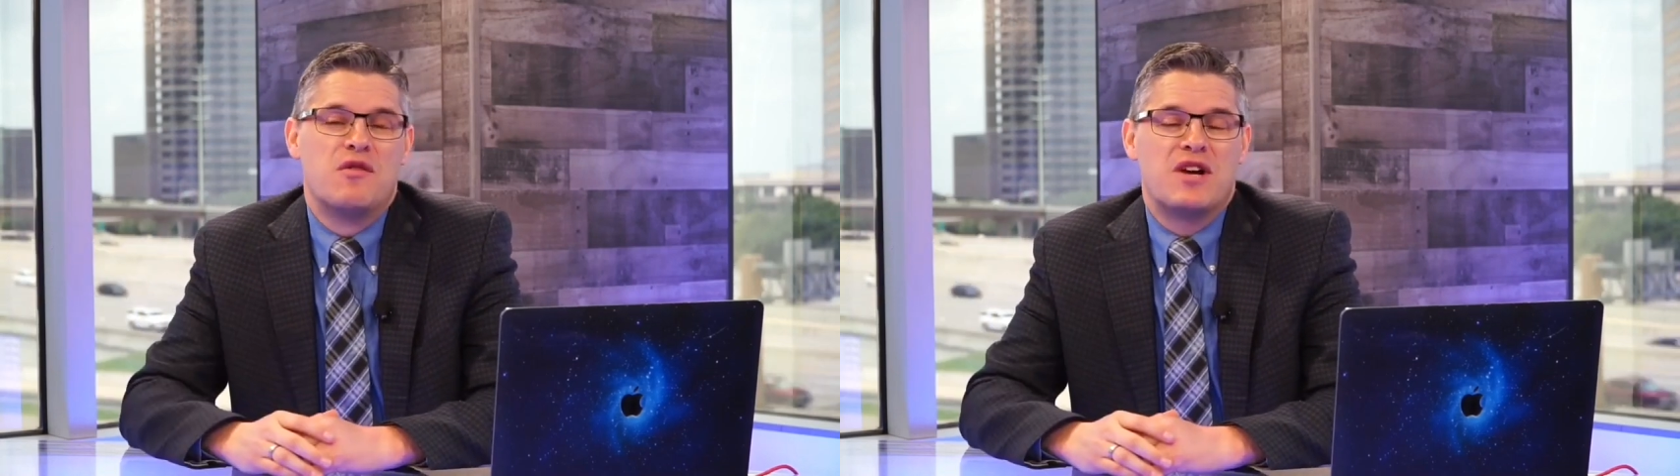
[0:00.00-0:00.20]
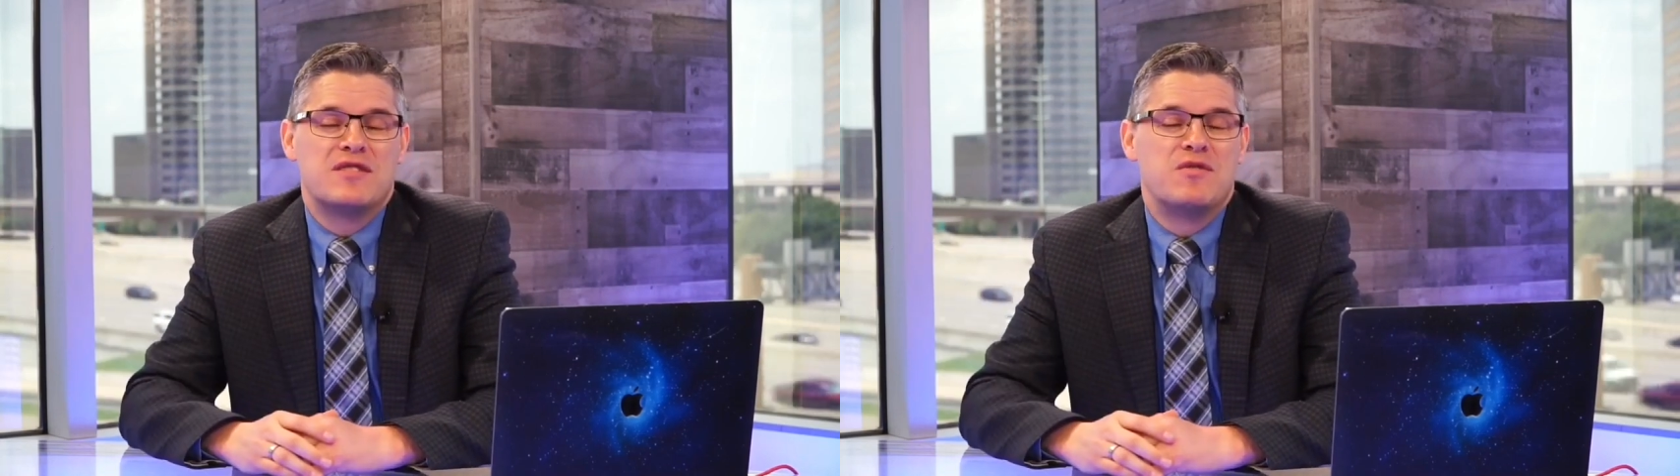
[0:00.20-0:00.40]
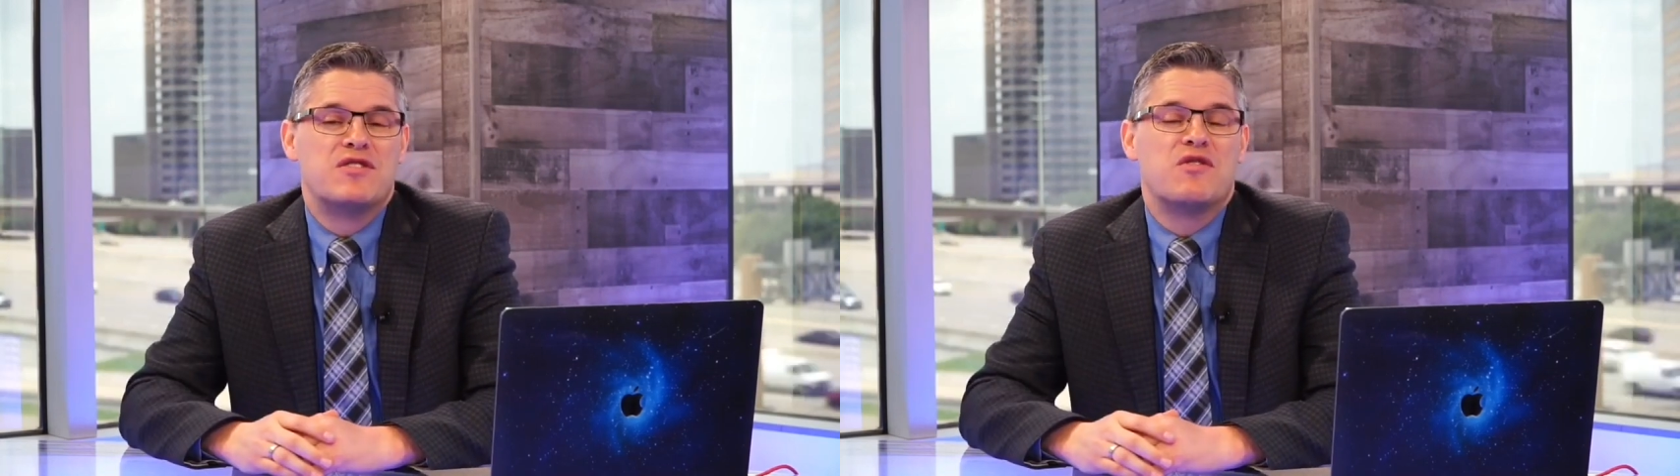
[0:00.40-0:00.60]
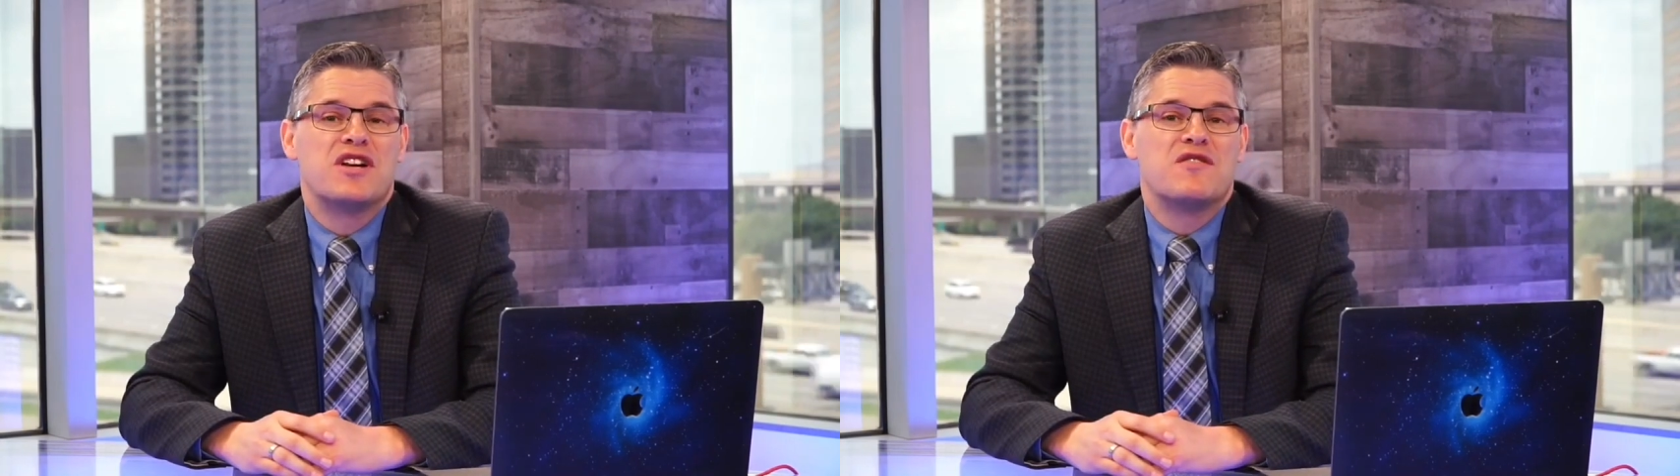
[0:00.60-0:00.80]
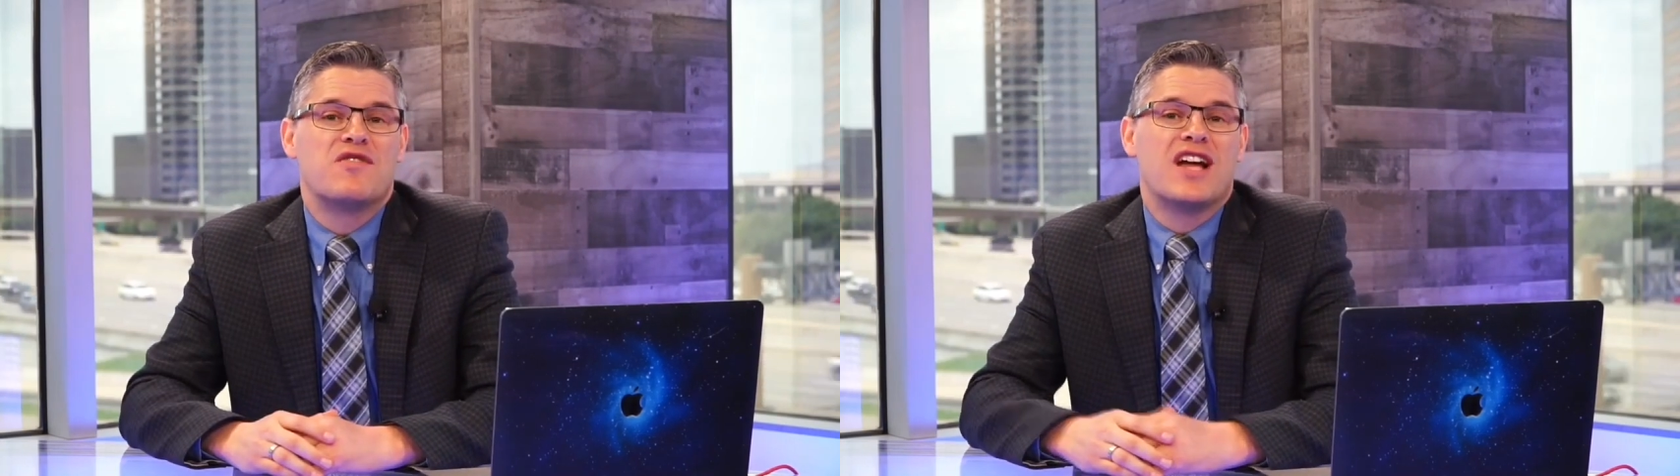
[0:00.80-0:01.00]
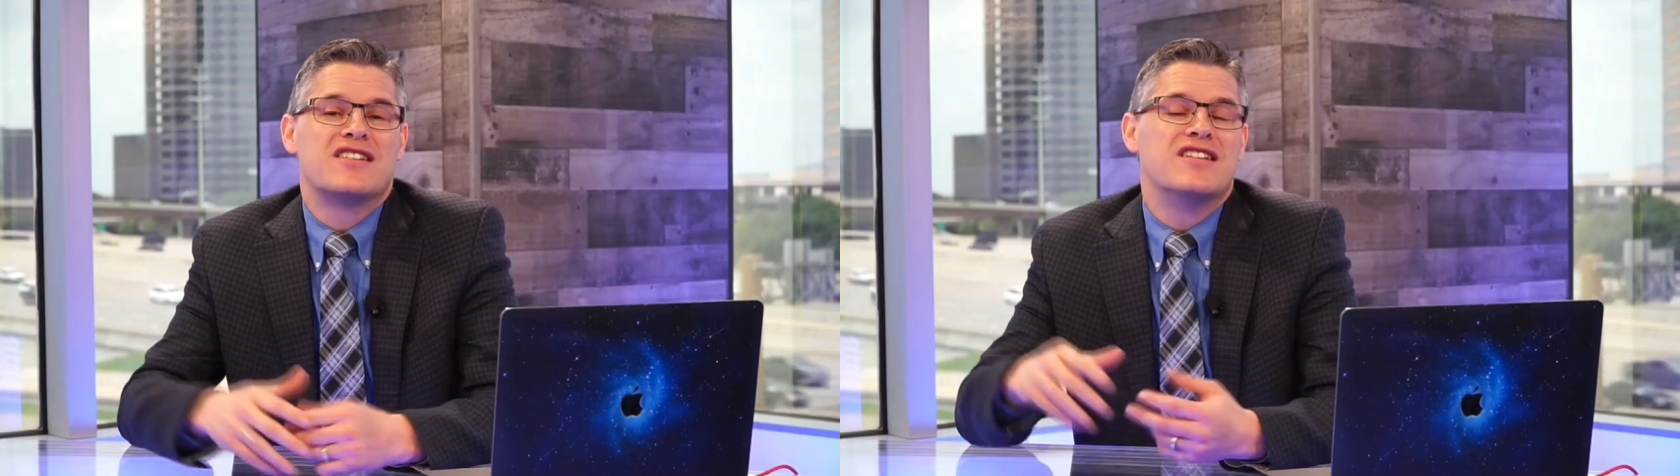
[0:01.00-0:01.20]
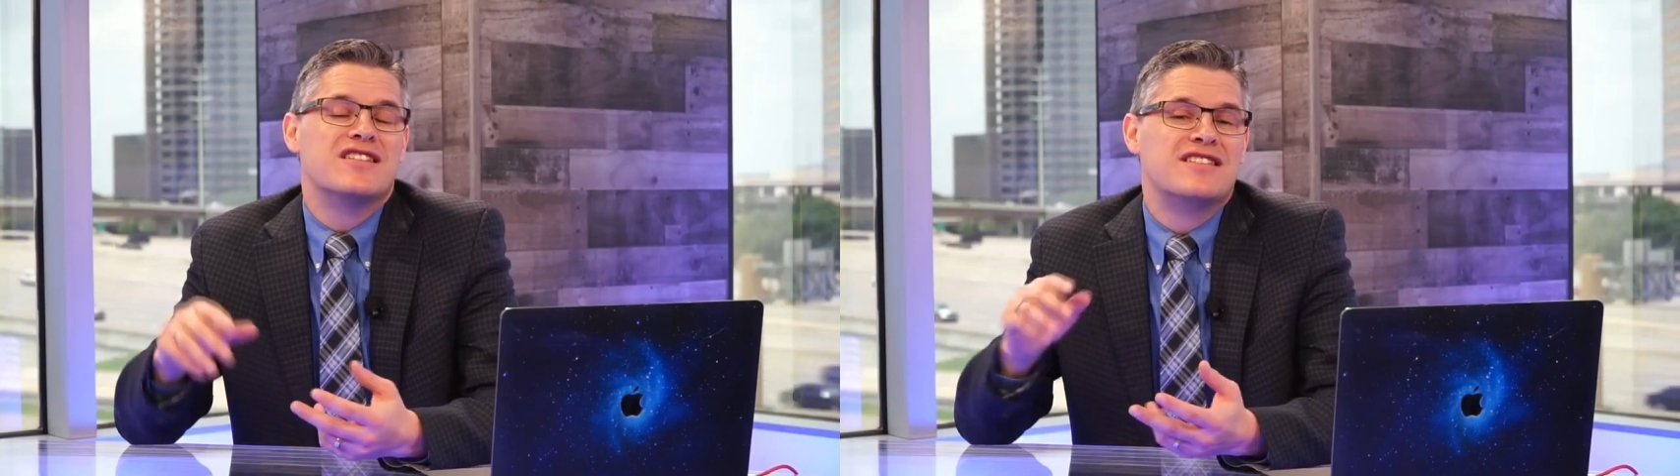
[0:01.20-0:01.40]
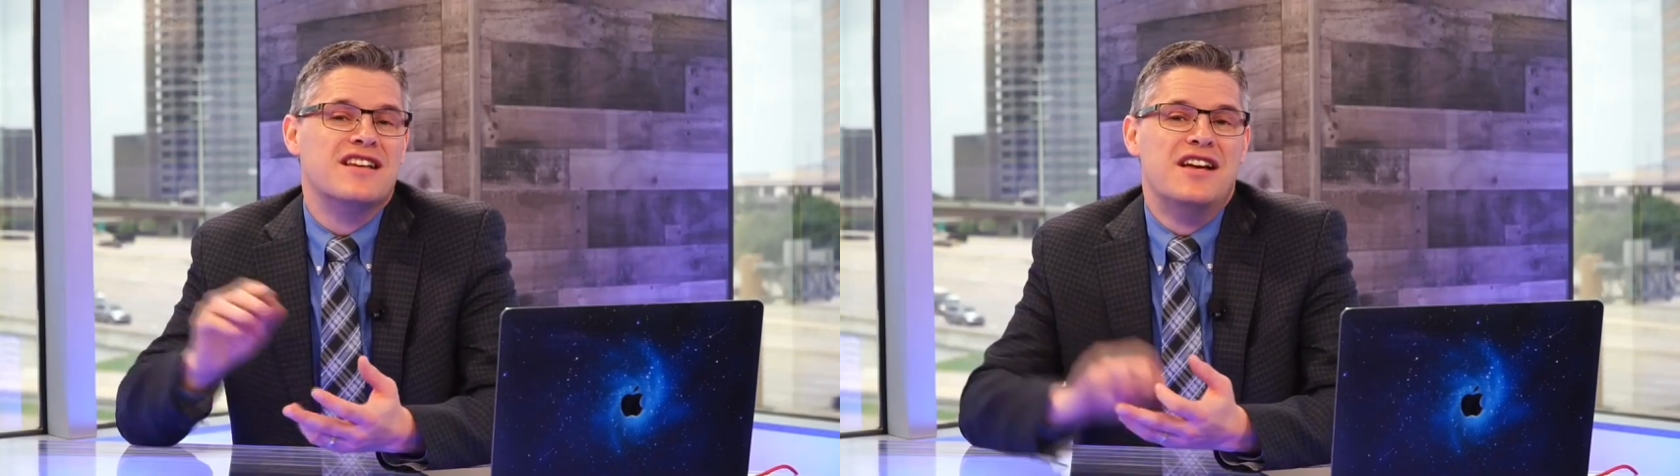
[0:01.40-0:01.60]
respiratory
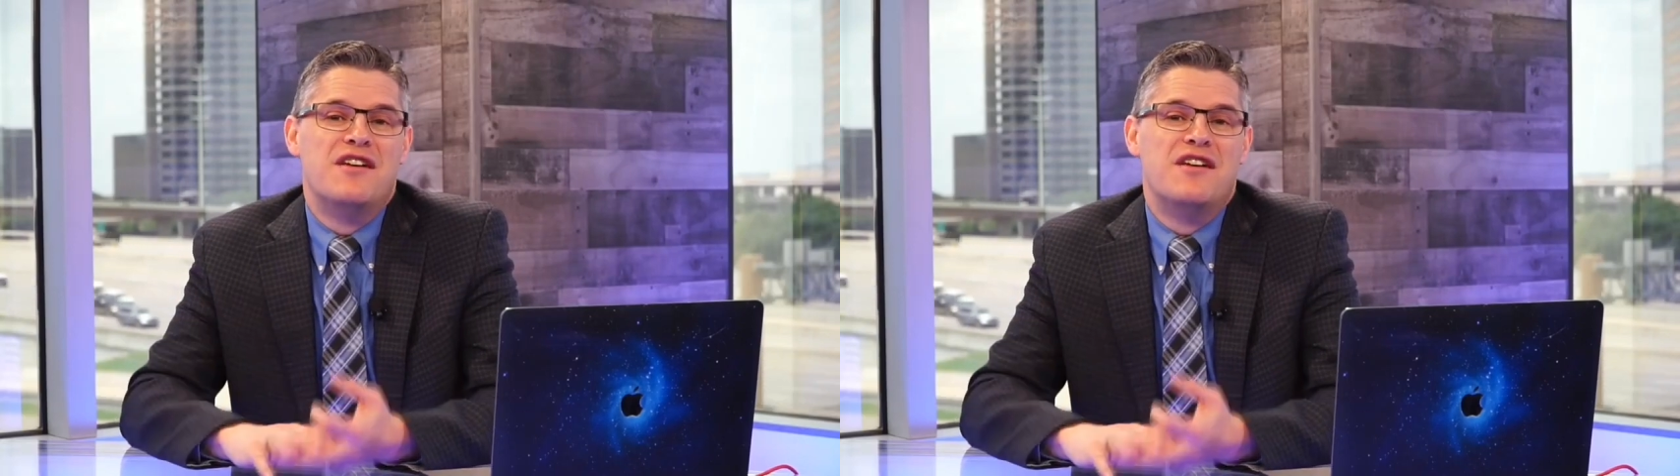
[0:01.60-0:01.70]
infections.